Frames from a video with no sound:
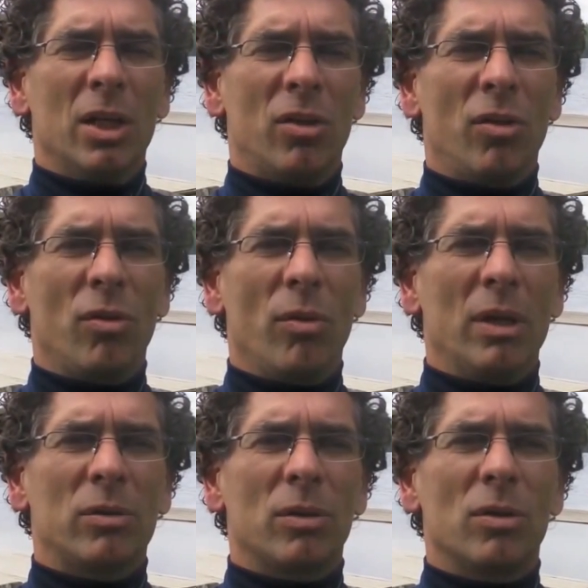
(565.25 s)
to
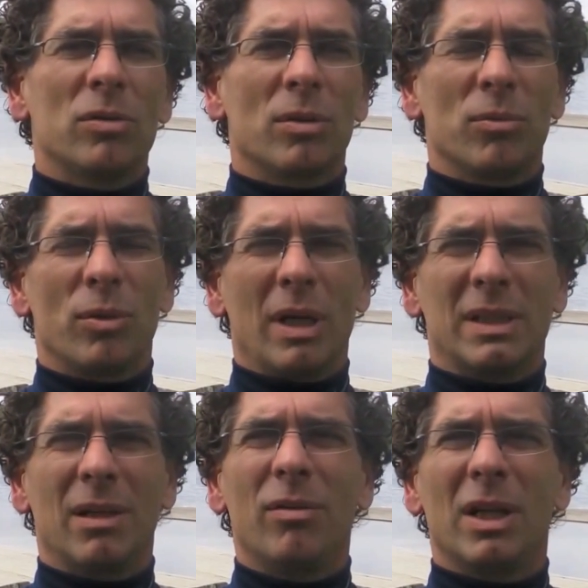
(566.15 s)
introduce them to
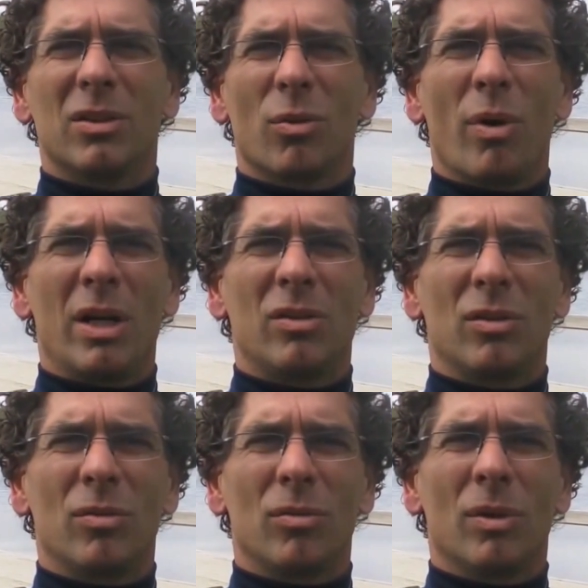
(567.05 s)
activity as a way
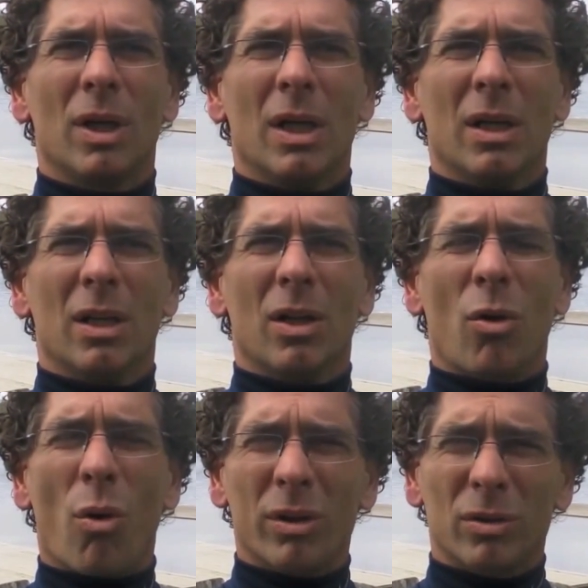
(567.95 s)
to
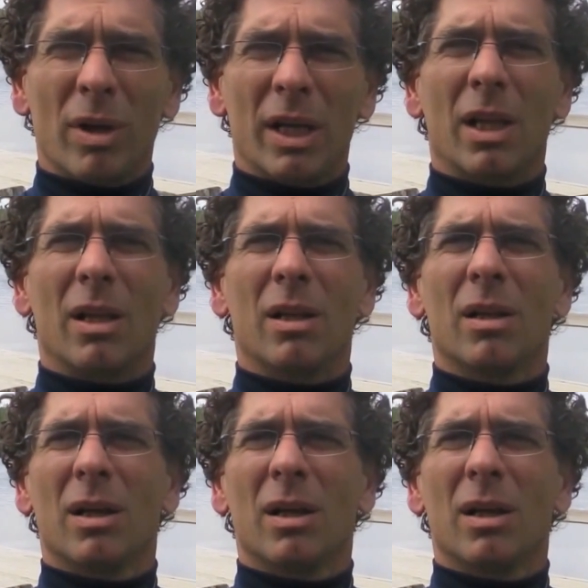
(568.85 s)
core strengthen,